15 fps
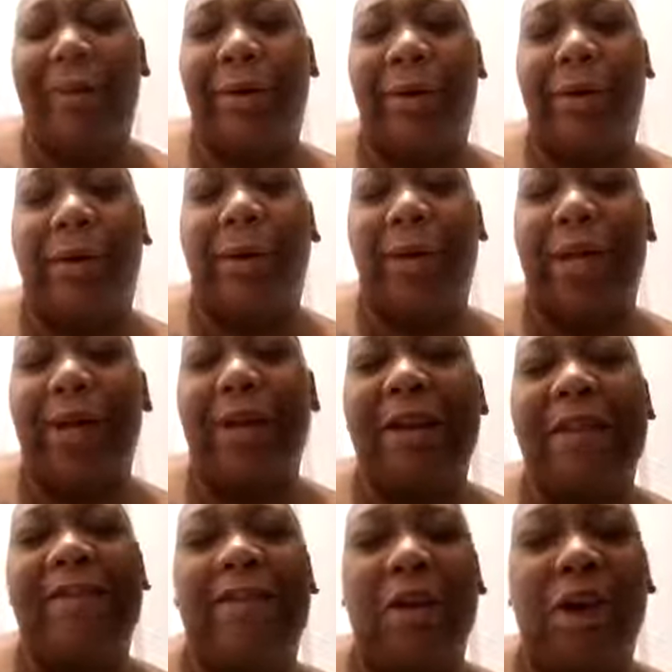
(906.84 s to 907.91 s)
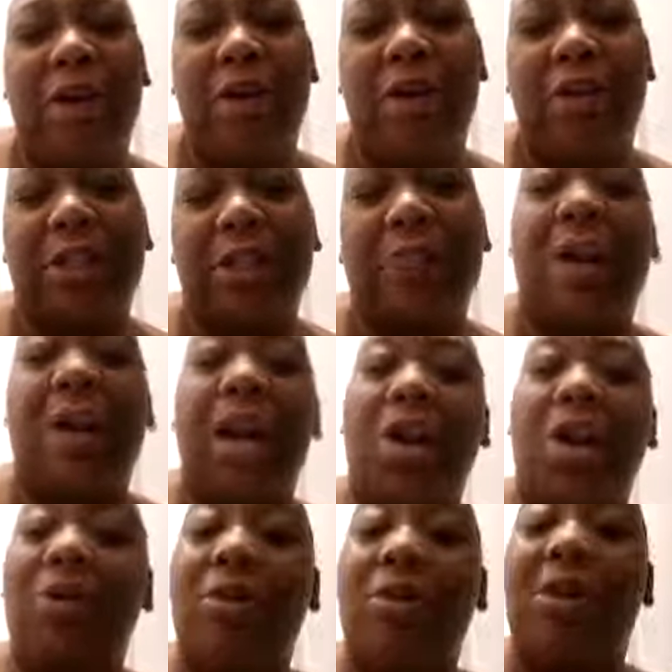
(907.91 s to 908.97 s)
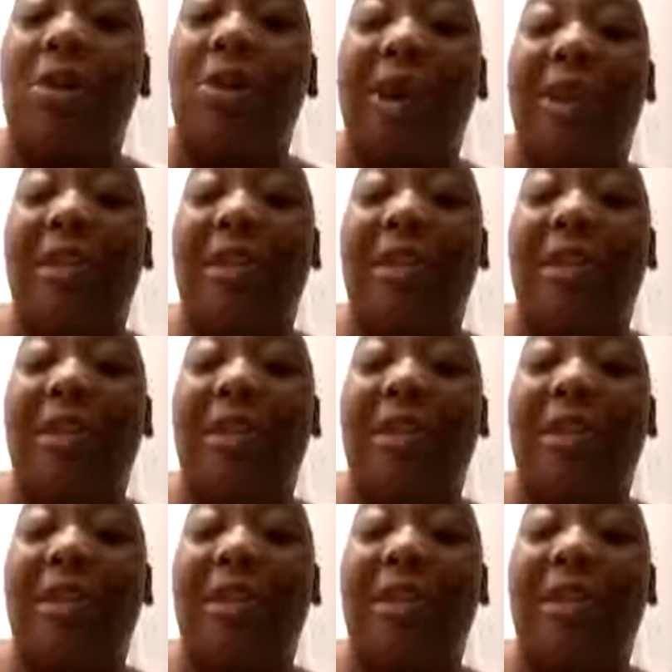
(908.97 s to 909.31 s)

where it falls, but I know it's one of the